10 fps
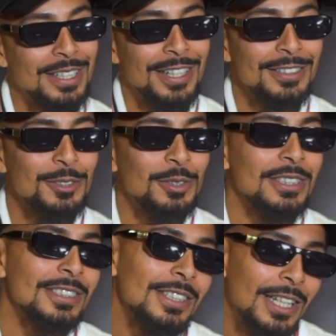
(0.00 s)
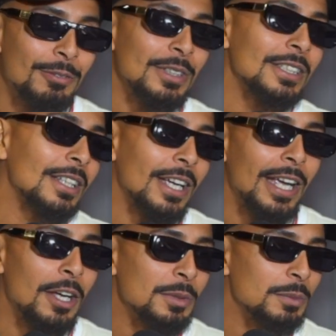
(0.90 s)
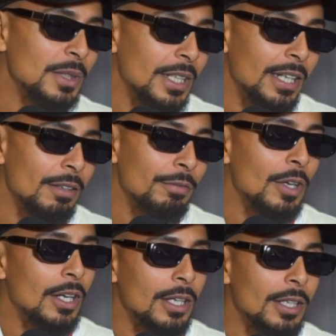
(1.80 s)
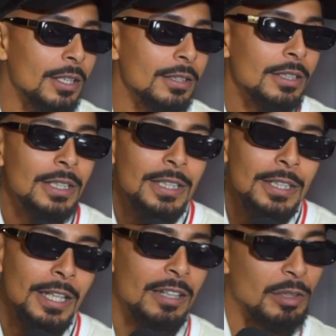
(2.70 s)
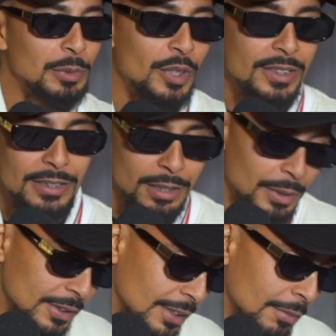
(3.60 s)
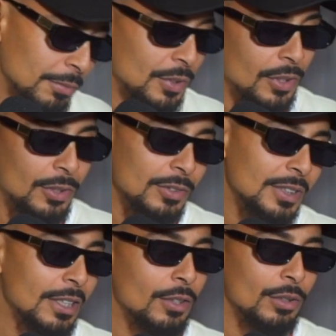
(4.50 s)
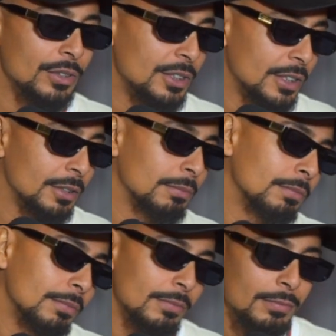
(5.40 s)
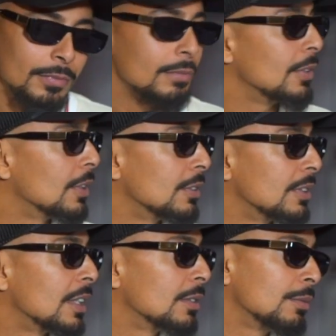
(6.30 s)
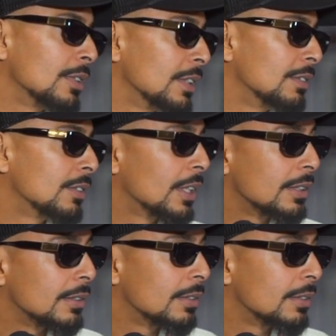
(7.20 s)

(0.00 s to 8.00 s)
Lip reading: I do, because it like really like helps me like if I'm stressed out about something, you know, it's like going to the gym, you know, it just helps me relieve stress.